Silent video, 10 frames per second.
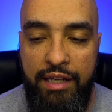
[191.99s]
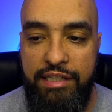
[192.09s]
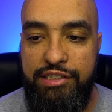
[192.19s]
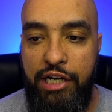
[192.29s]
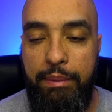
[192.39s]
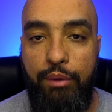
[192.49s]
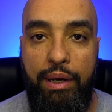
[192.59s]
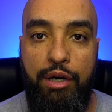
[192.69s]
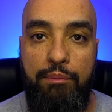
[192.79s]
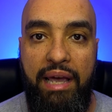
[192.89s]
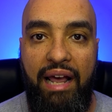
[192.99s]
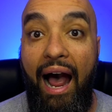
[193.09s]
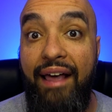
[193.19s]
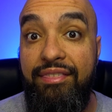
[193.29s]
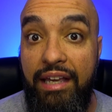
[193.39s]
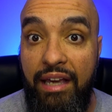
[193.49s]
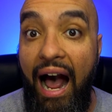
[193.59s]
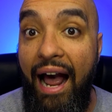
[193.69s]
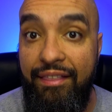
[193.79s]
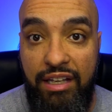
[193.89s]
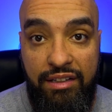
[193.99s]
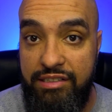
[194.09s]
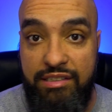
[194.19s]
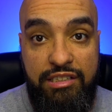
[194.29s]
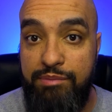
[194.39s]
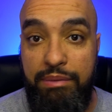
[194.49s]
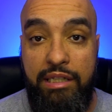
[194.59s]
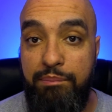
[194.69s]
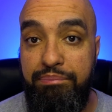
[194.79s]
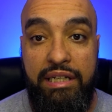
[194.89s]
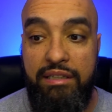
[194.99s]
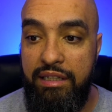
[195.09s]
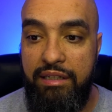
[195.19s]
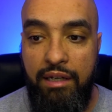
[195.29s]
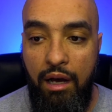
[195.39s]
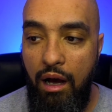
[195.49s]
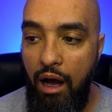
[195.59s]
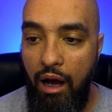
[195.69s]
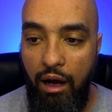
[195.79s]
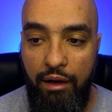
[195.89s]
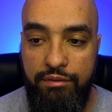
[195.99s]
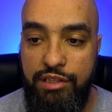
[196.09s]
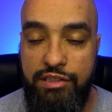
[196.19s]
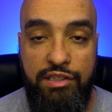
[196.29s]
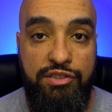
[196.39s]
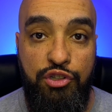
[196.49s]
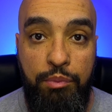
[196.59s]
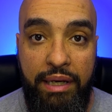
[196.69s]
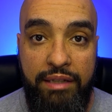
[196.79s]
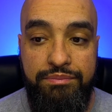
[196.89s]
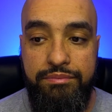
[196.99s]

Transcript: to Jeremy Renner make I think I think this is just me completely uh, just assuming.